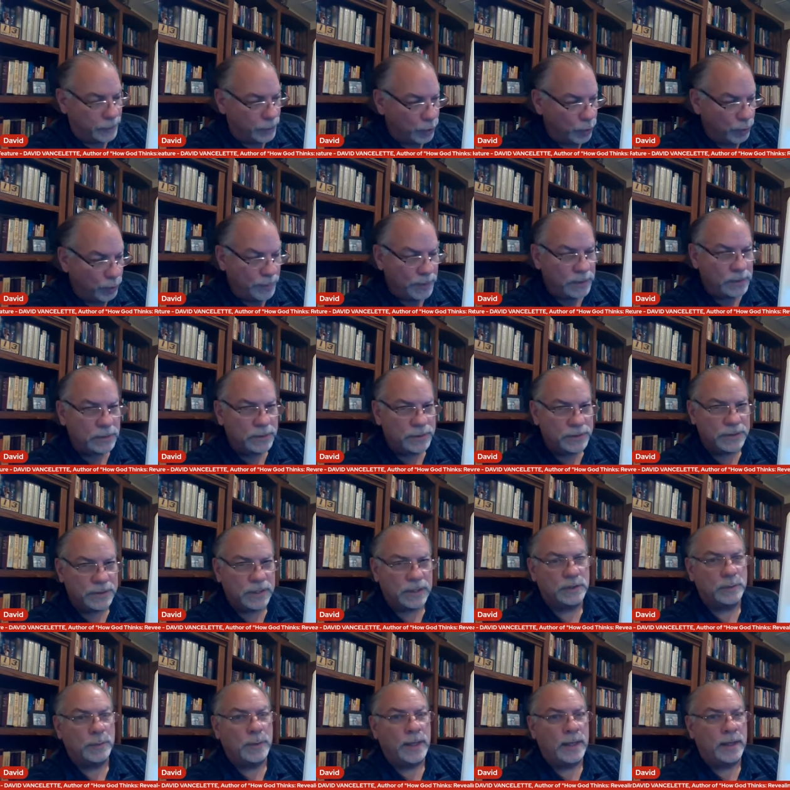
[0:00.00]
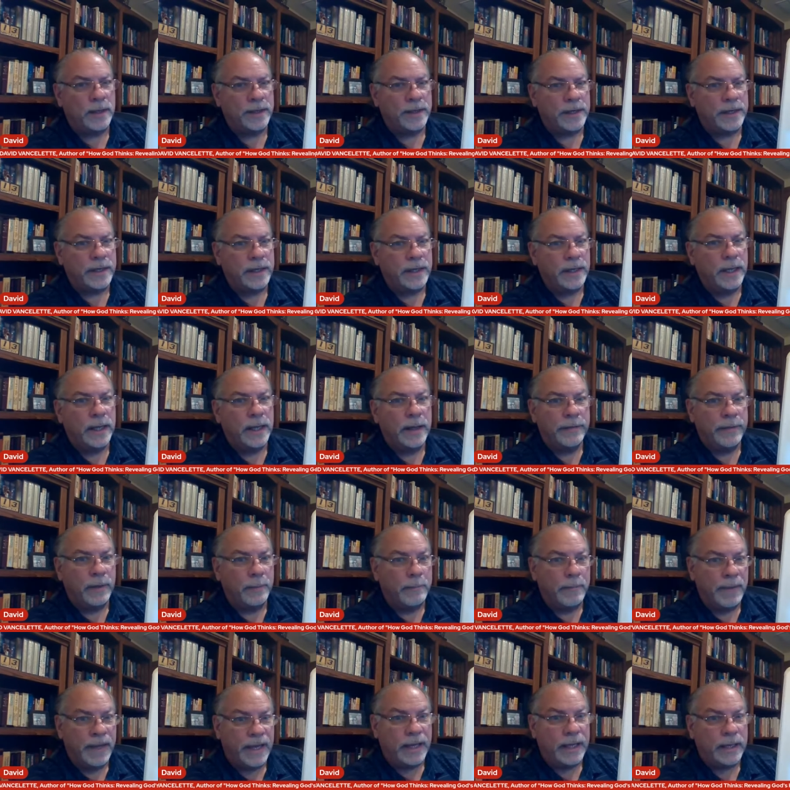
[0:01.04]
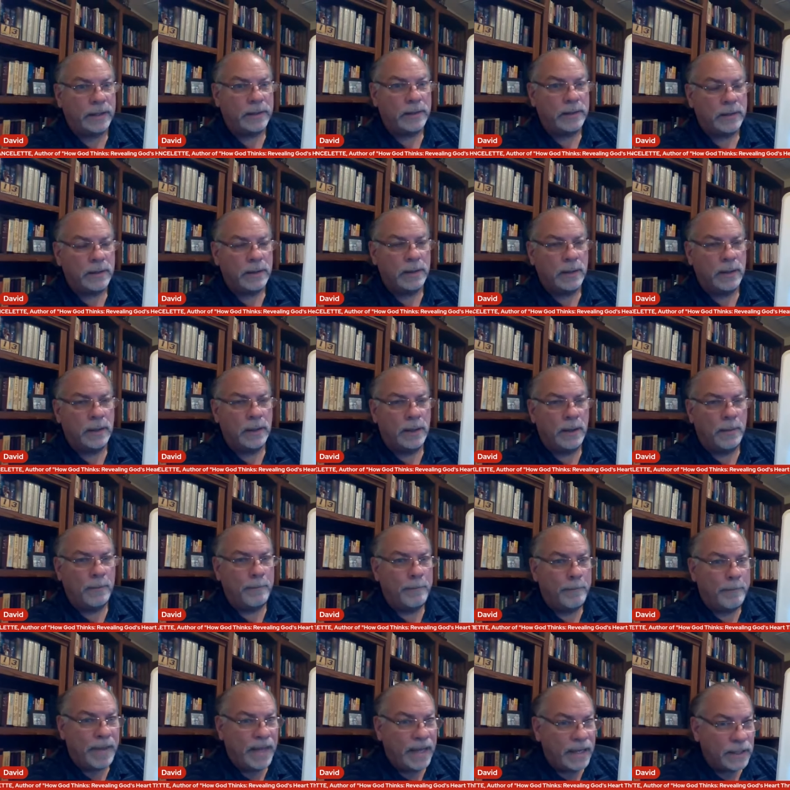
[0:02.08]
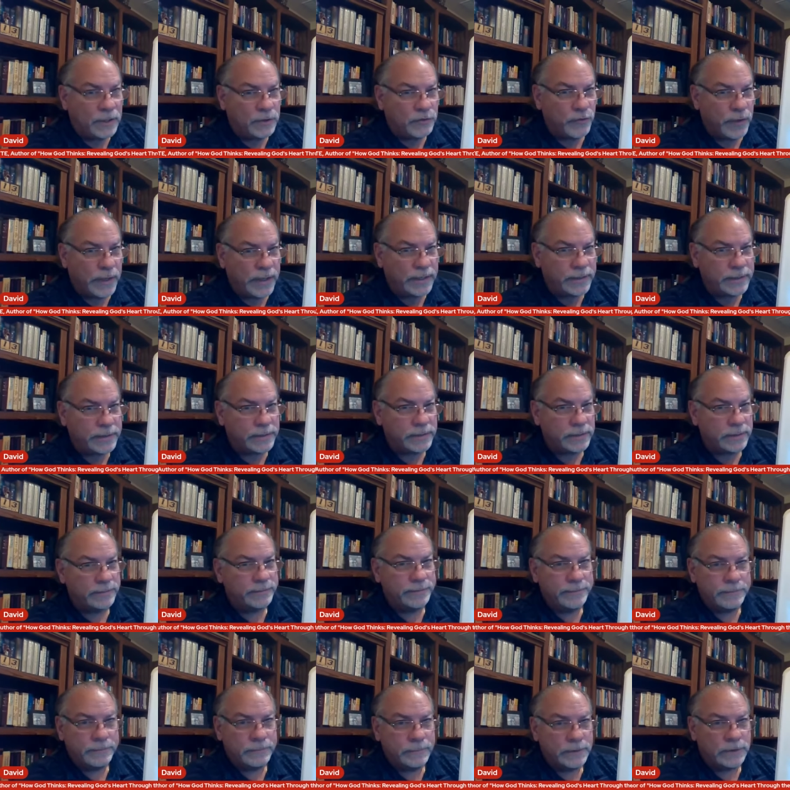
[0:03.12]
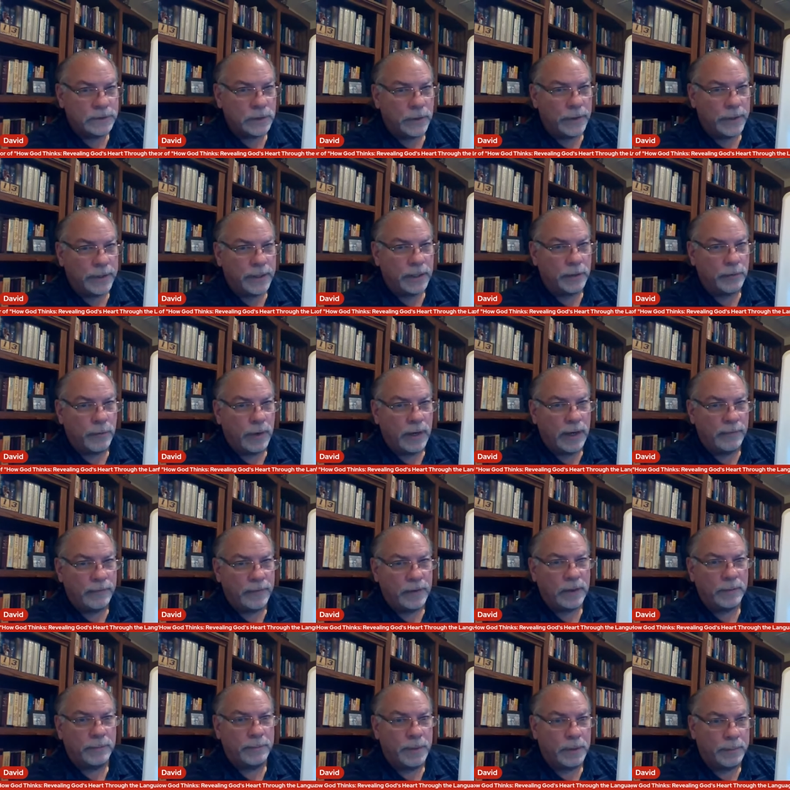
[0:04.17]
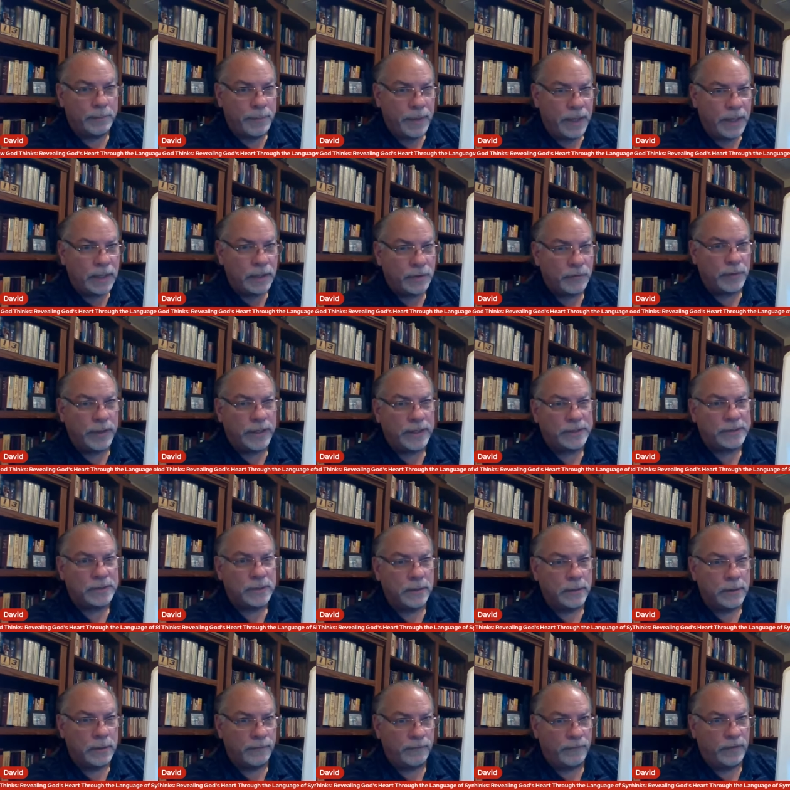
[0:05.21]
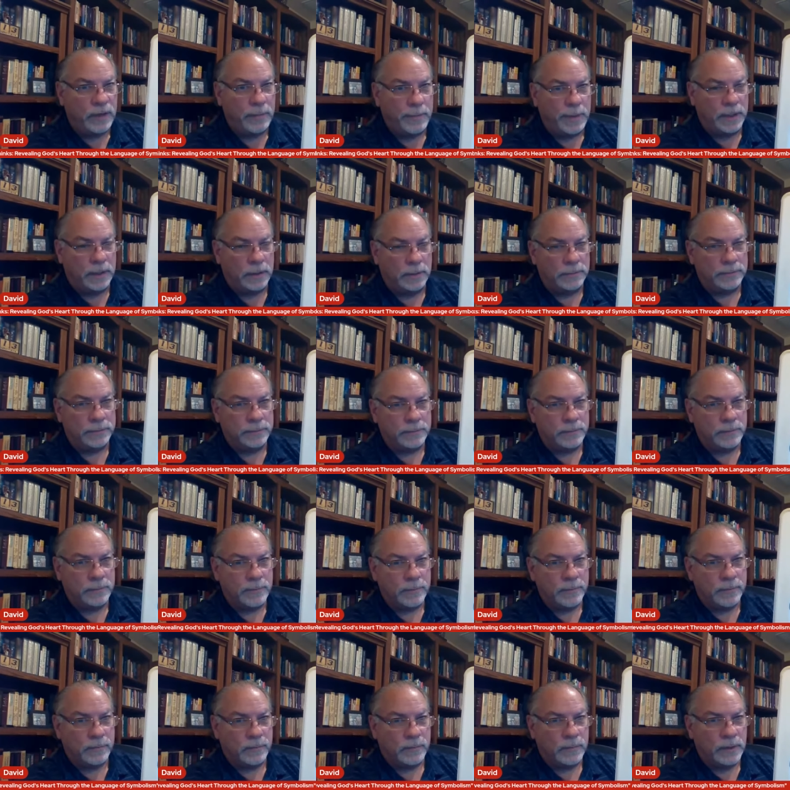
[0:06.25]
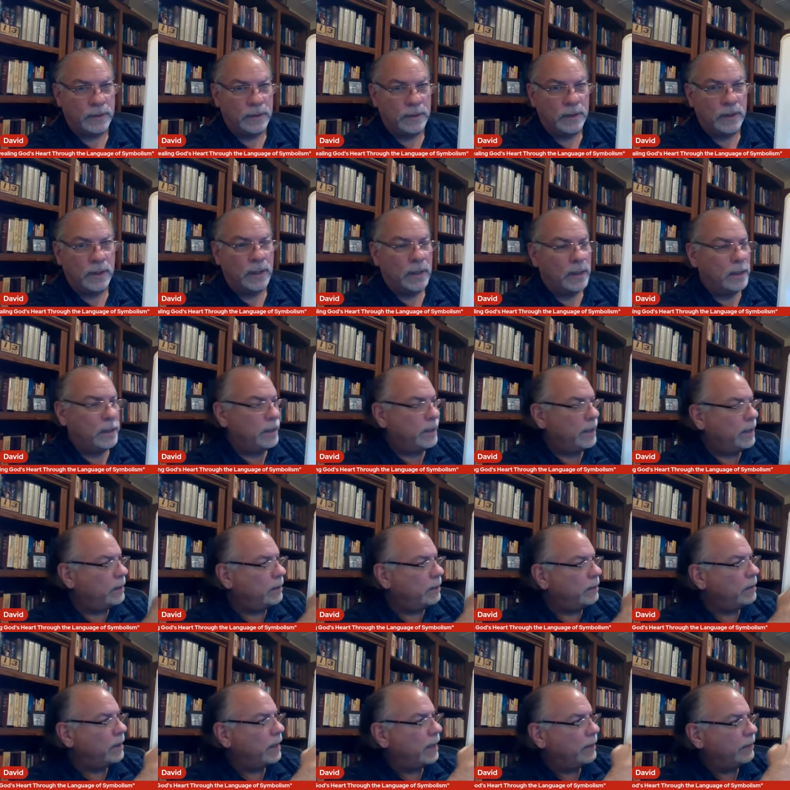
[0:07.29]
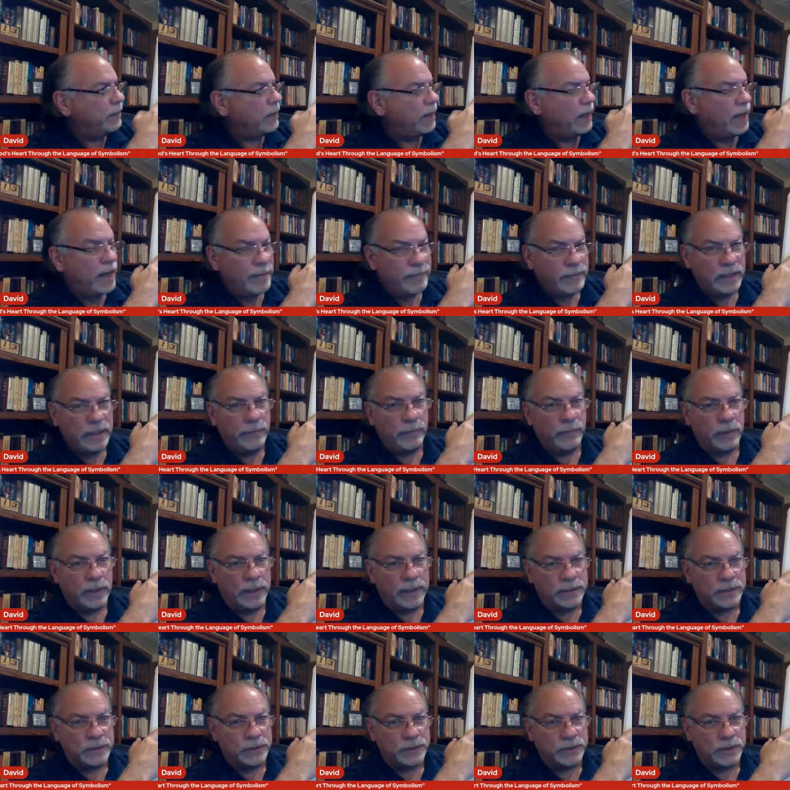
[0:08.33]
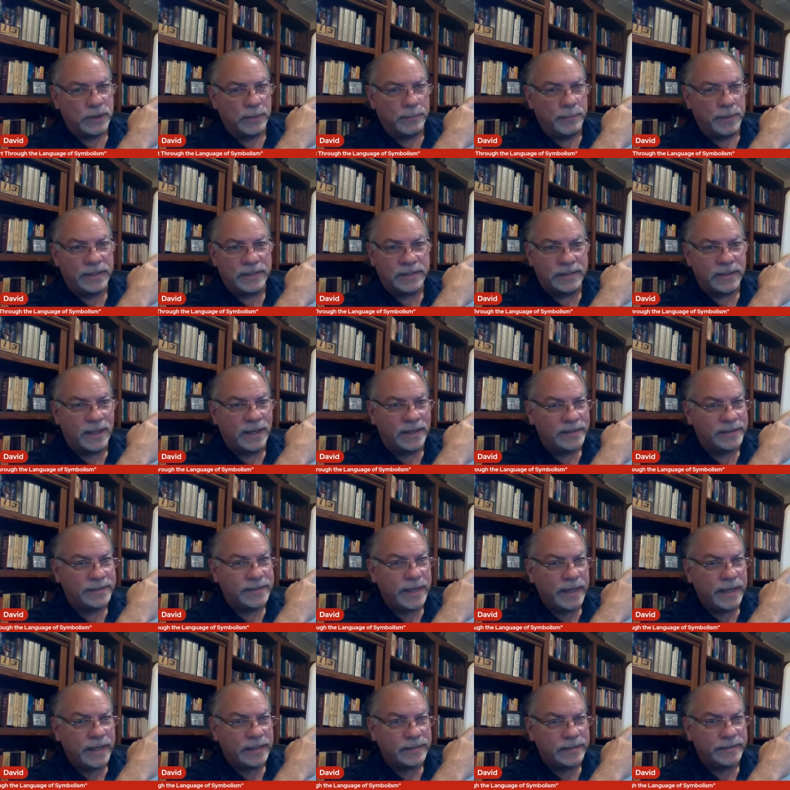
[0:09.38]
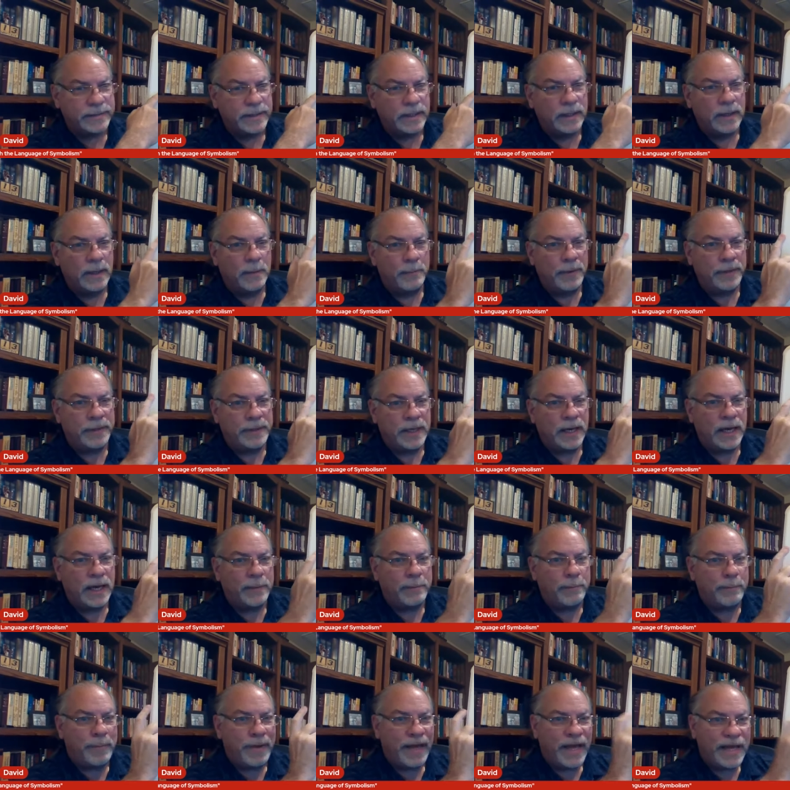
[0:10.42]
human sexuality, the man penetrates. Sorry to get graphic, but penetrates the female. In the heavenly relationship, it's not sex, but God